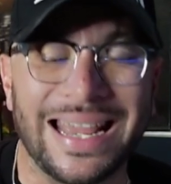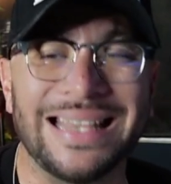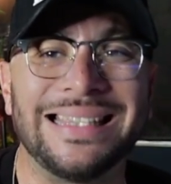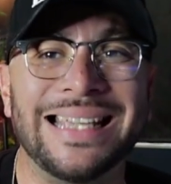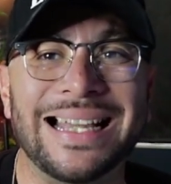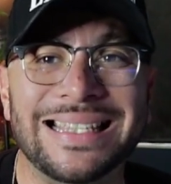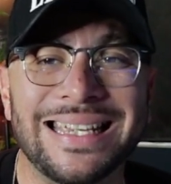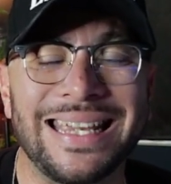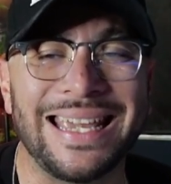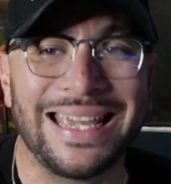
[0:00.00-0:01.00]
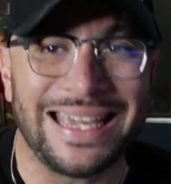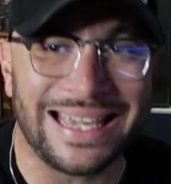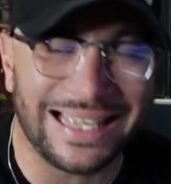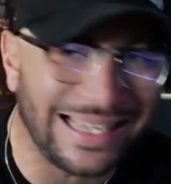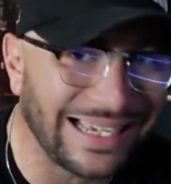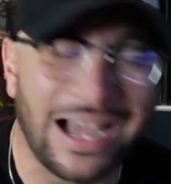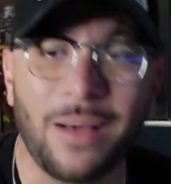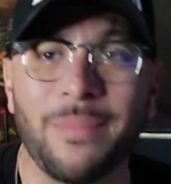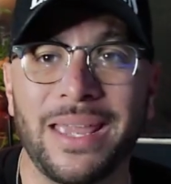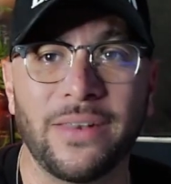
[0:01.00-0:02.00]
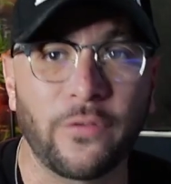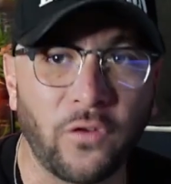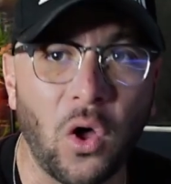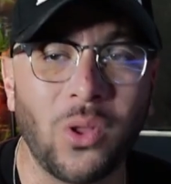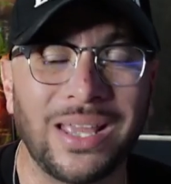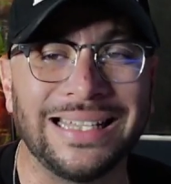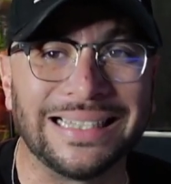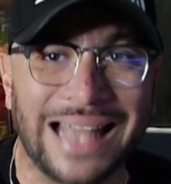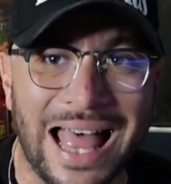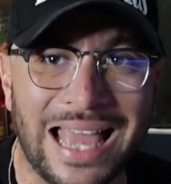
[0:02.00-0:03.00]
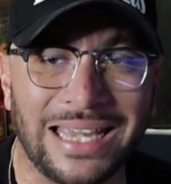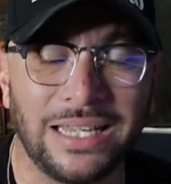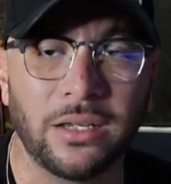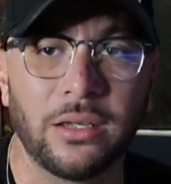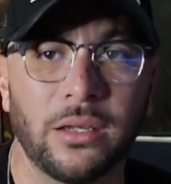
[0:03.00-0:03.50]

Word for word: And does it come and fall in line